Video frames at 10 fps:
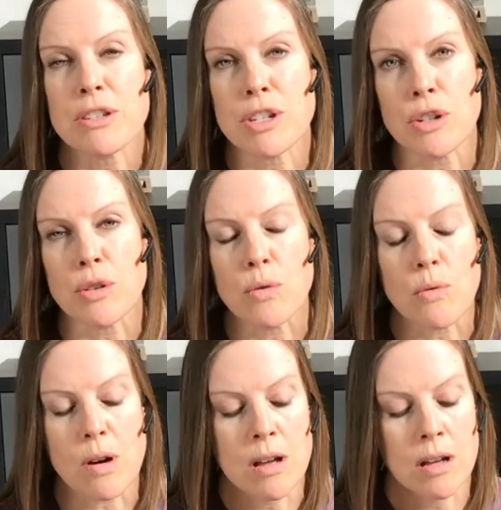
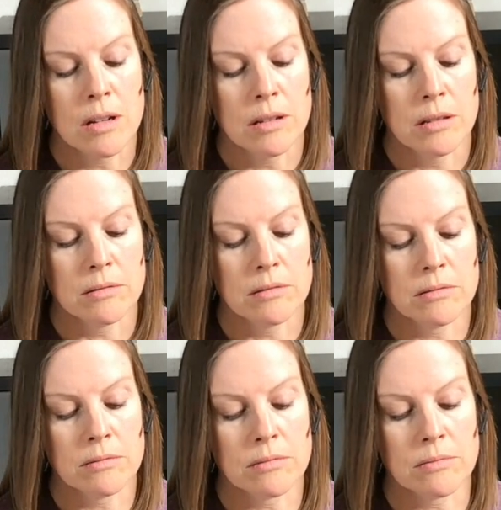to
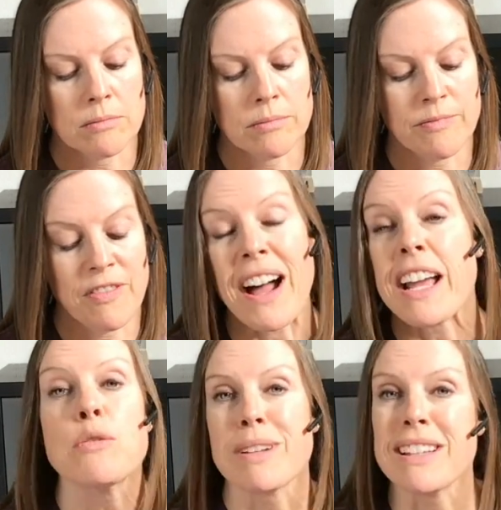
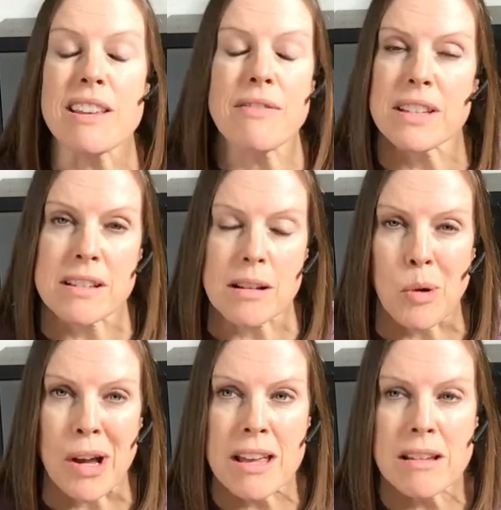find relief in some
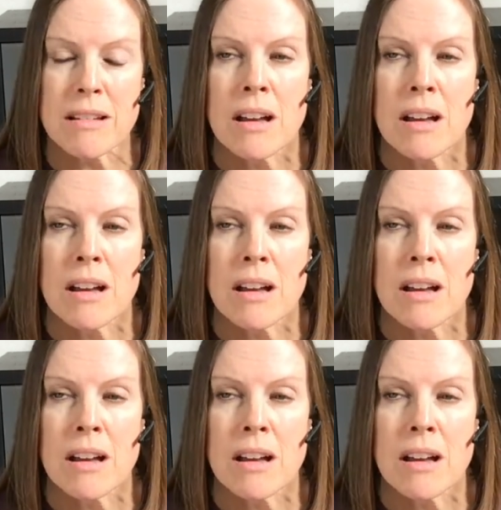way.